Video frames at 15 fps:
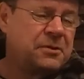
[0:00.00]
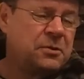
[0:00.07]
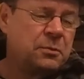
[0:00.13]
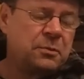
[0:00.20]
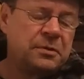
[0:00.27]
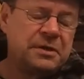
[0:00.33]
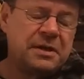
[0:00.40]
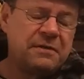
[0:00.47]
You
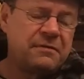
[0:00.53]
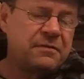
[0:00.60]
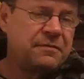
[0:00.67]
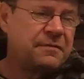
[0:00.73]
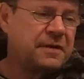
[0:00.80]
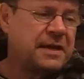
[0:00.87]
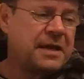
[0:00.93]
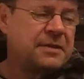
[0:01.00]
will never
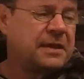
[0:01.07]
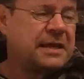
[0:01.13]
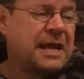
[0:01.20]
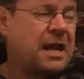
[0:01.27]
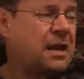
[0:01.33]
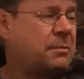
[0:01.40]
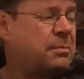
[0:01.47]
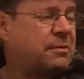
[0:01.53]
forget the
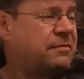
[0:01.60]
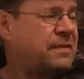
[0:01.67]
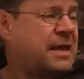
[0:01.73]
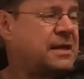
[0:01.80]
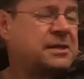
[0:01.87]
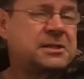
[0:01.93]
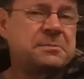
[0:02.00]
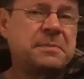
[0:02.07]
calibre of
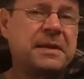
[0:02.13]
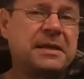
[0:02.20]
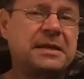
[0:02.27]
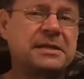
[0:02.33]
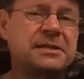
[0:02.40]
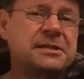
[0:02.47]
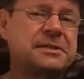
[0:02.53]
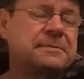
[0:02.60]
that
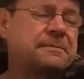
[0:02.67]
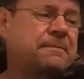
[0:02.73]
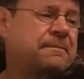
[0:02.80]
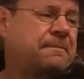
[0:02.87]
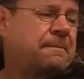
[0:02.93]
experience.